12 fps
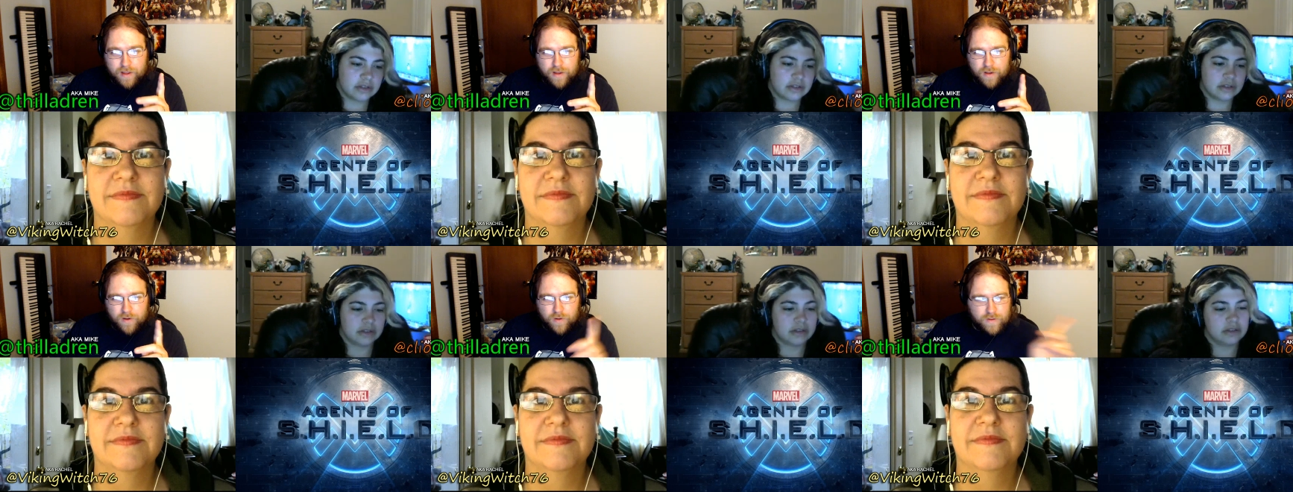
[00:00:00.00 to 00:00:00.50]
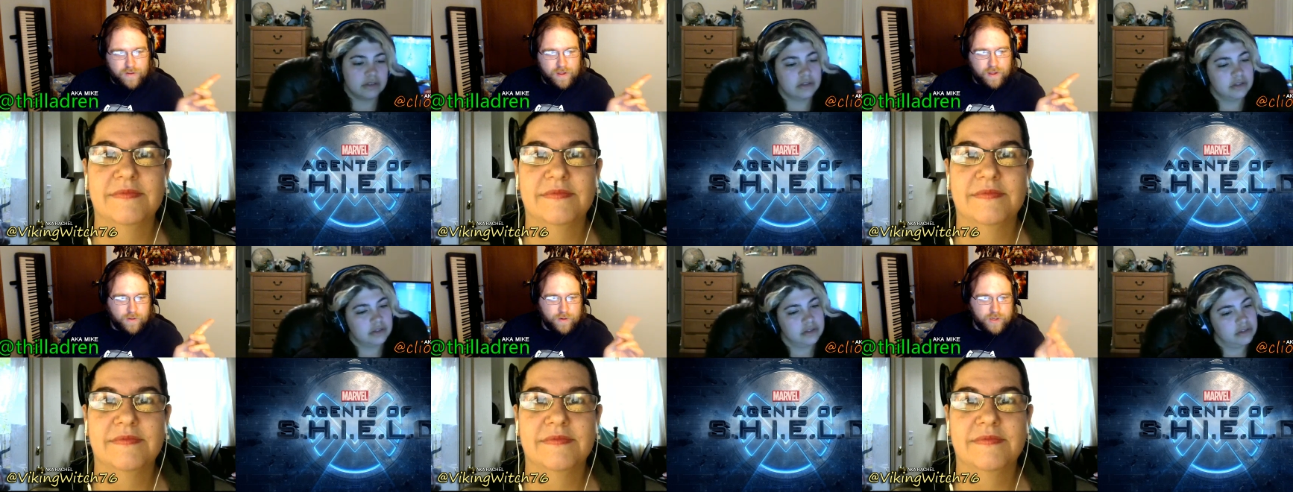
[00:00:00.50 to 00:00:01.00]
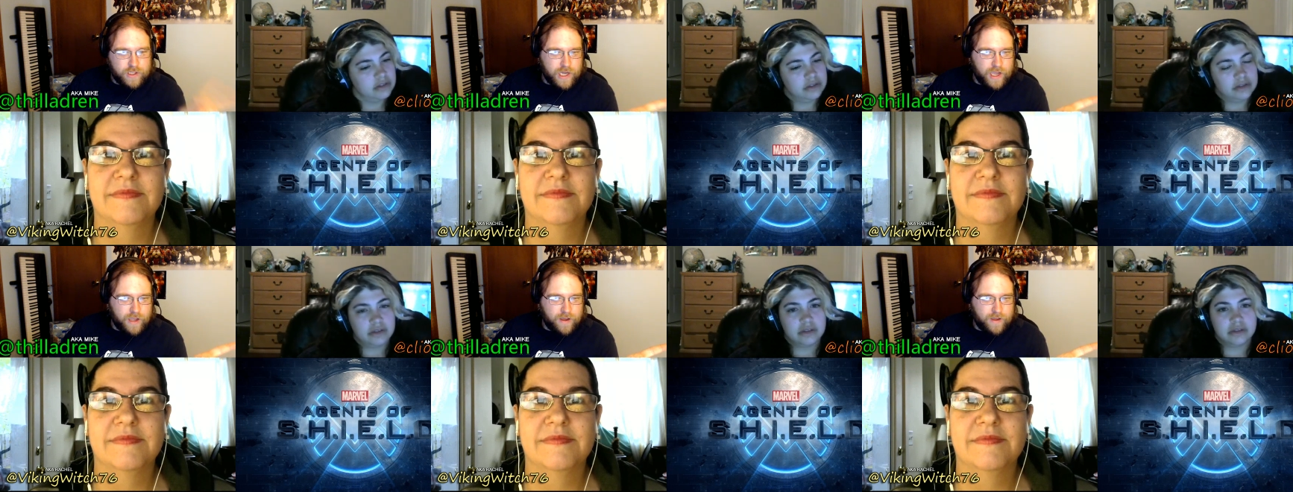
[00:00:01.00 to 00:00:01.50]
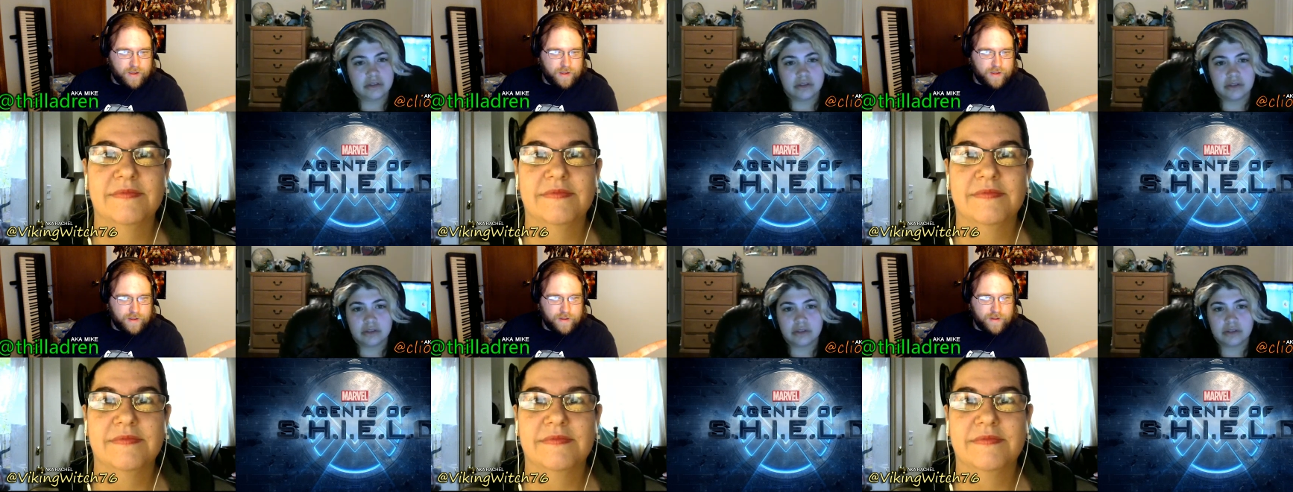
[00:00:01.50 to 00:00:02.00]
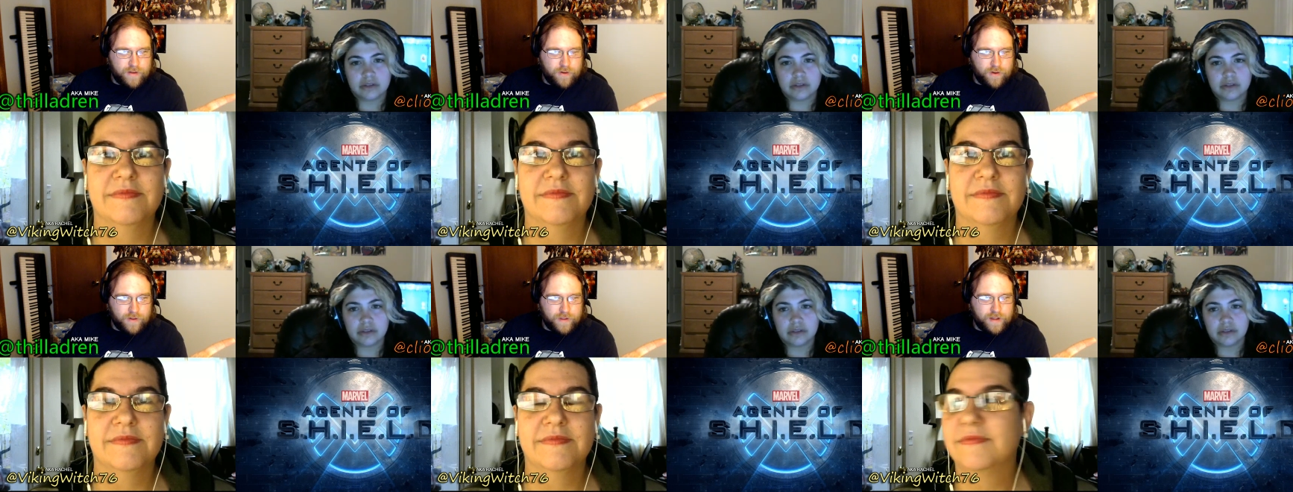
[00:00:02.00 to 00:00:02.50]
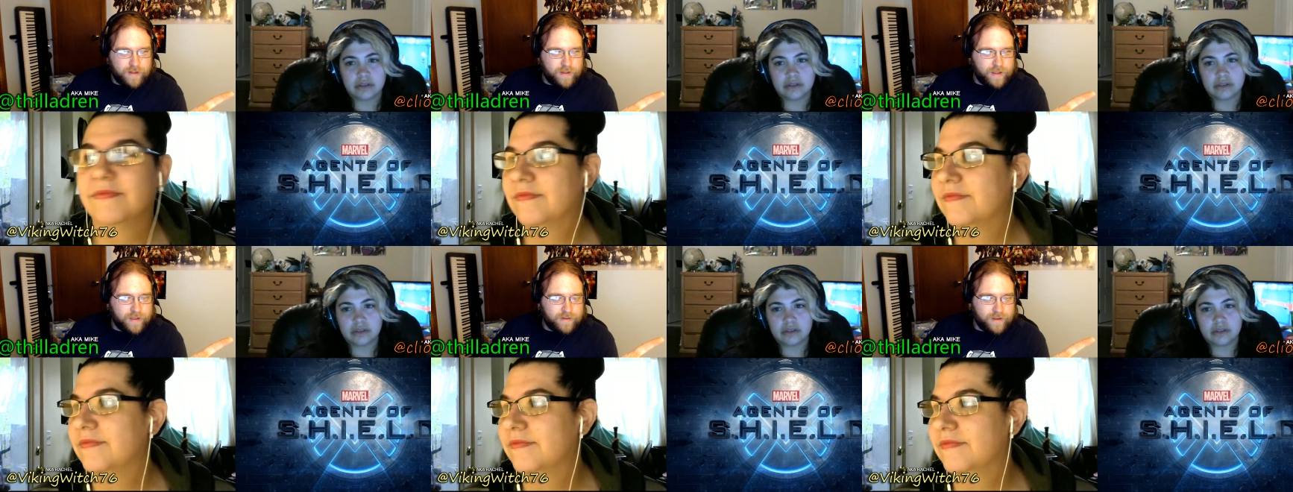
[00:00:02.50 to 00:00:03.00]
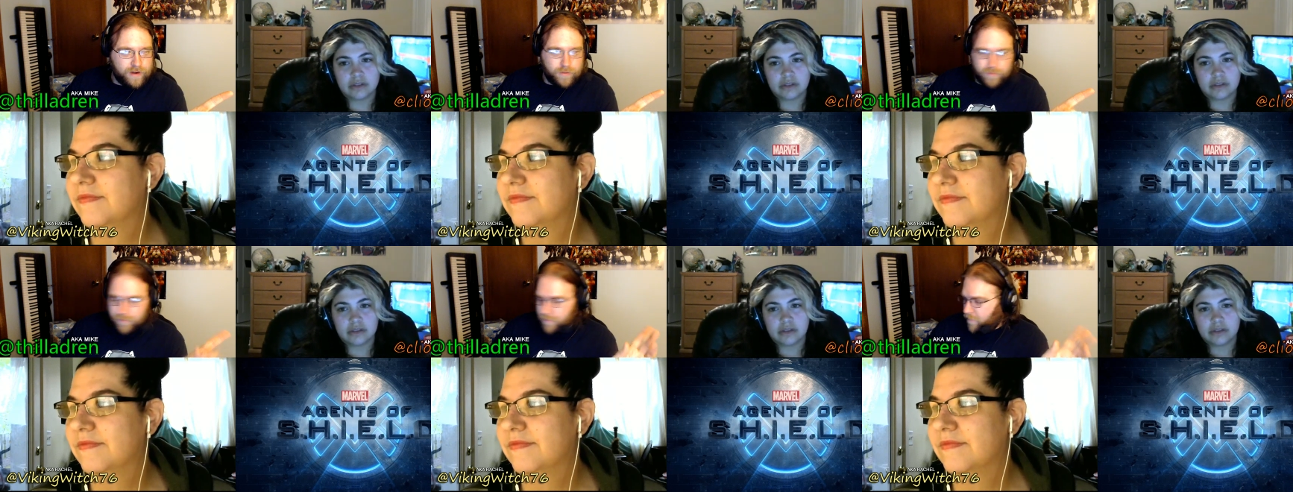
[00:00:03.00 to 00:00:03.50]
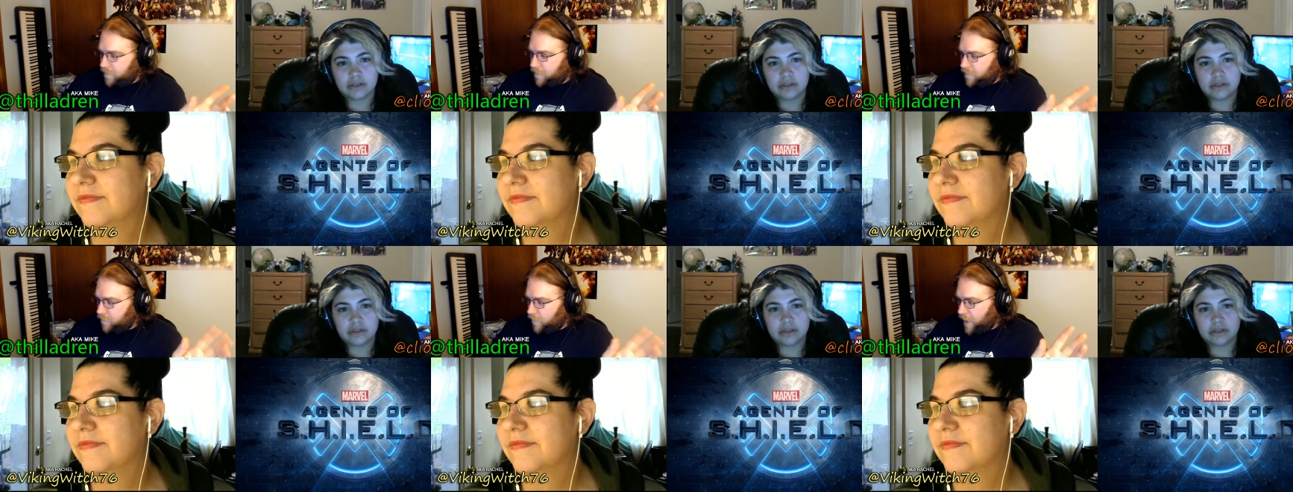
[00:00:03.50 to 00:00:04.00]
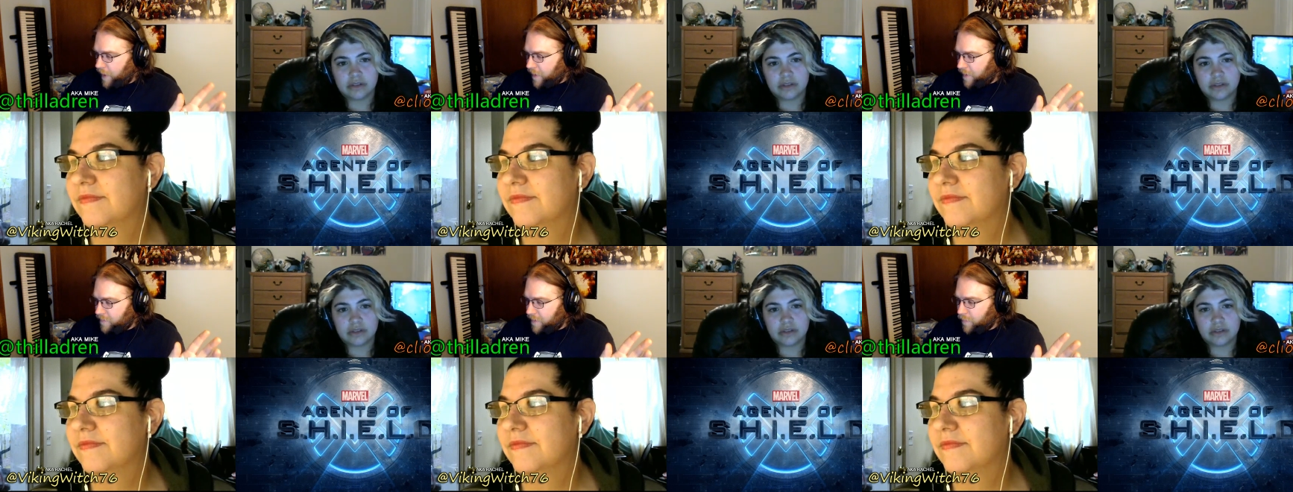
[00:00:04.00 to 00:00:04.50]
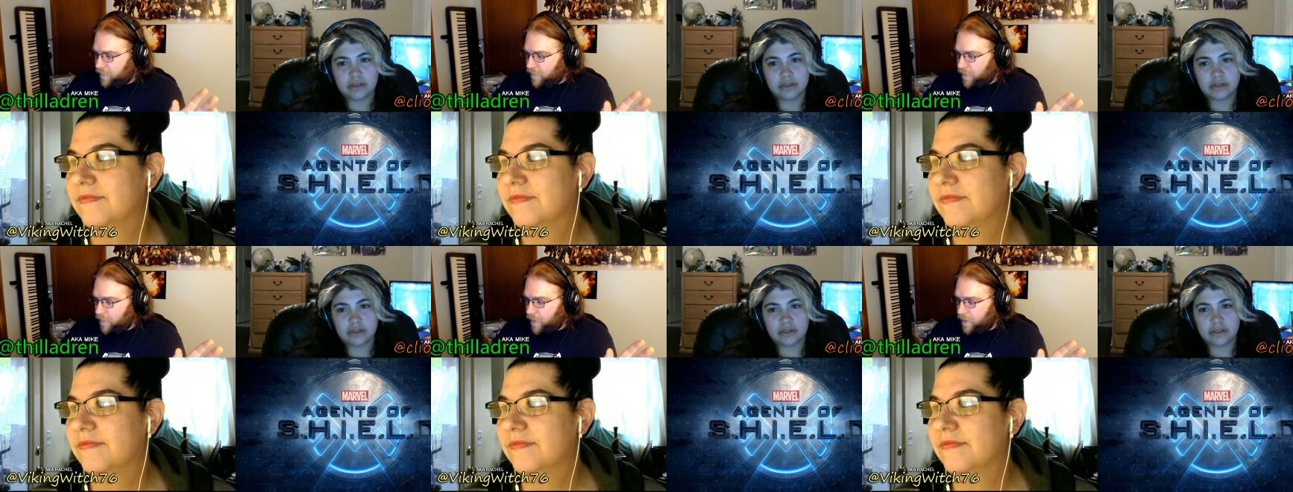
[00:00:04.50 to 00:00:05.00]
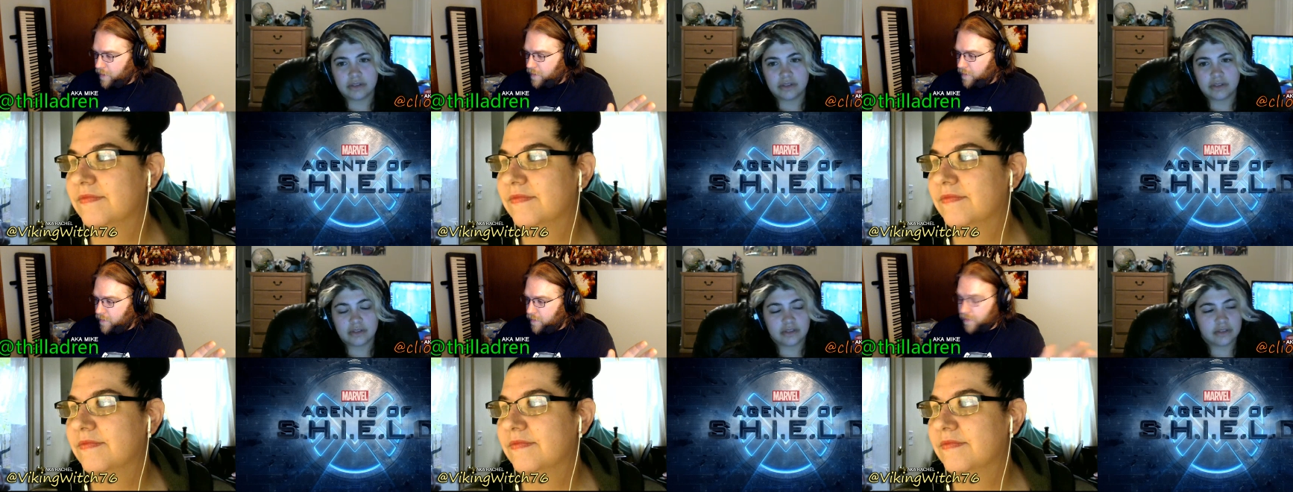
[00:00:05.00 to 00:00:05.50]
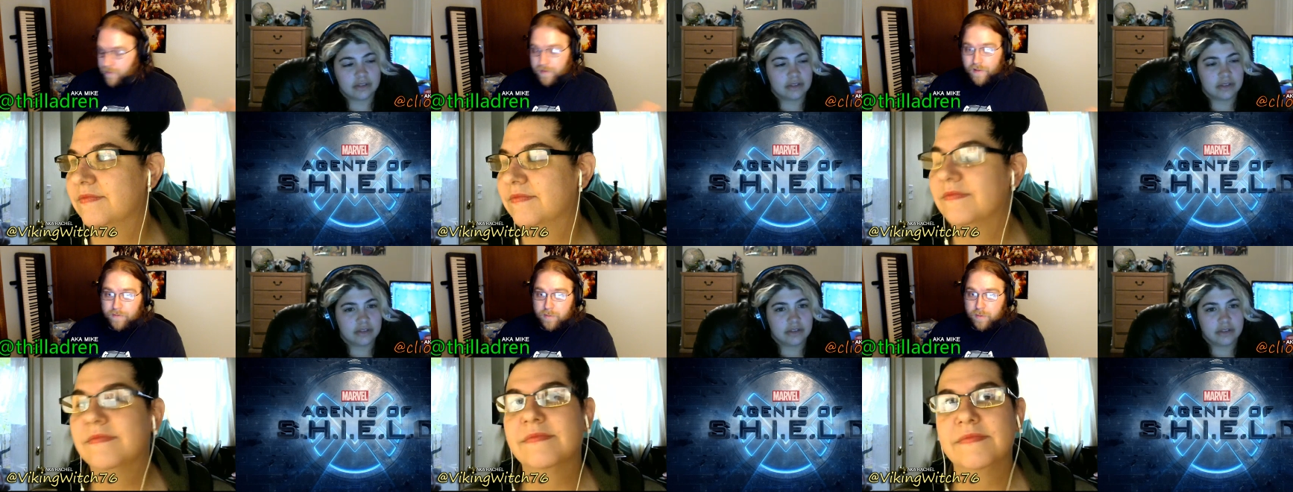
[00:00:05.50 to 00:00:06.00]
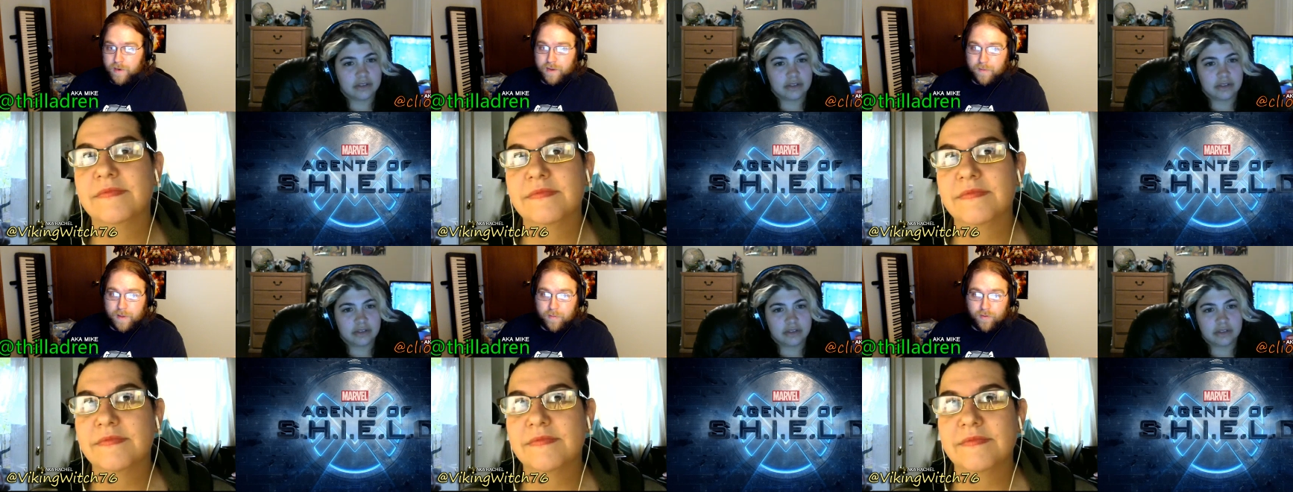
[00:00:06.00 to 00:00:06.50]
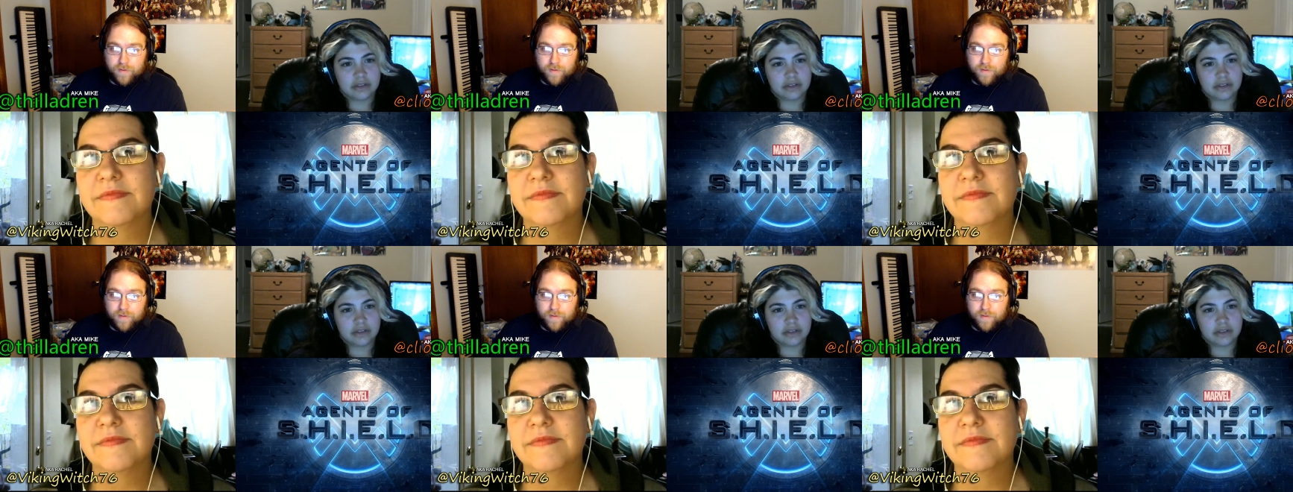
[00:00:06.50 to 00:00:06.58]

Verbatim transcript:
Speaker 1: Chrissy or Jake called it. You know, right last episode, they still have to protect people.